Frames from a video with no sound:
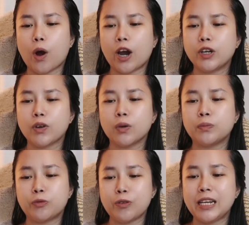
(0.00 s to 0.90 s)
and
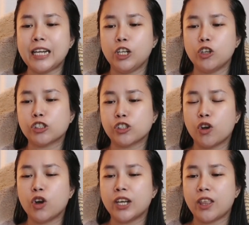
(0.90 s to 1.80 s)
wardrobe really looks
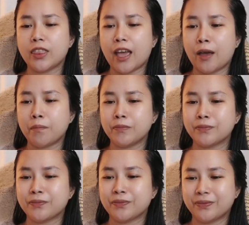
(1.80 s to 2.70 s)
good in them.